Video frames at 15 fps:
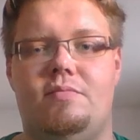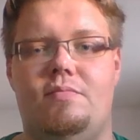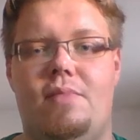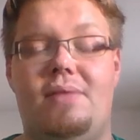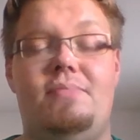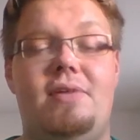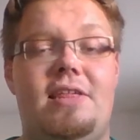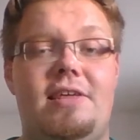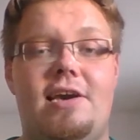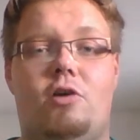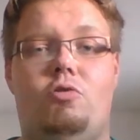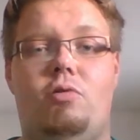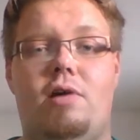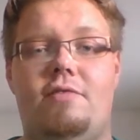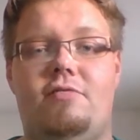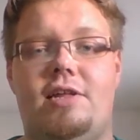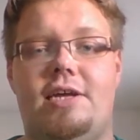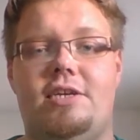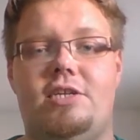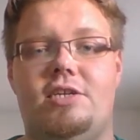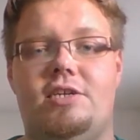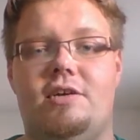may be the
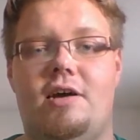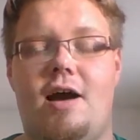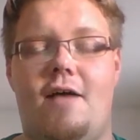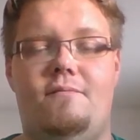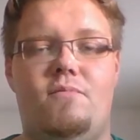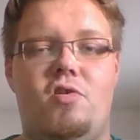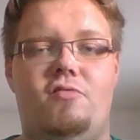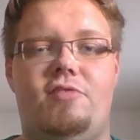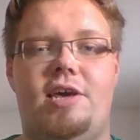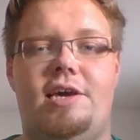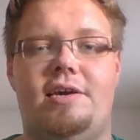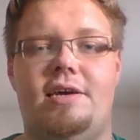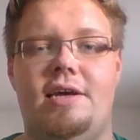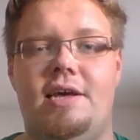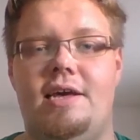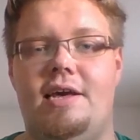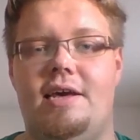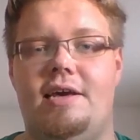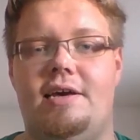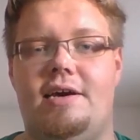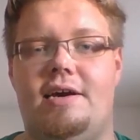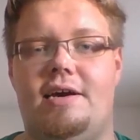equivalent of moving
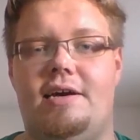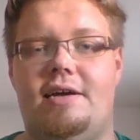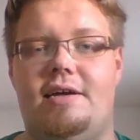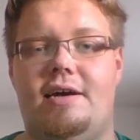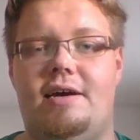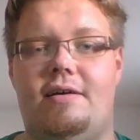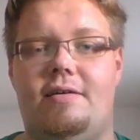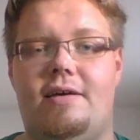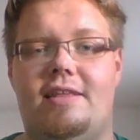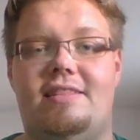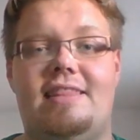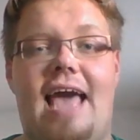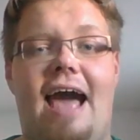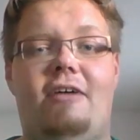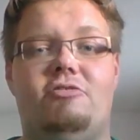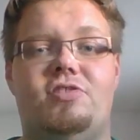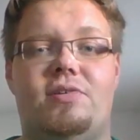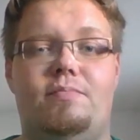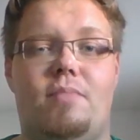1,000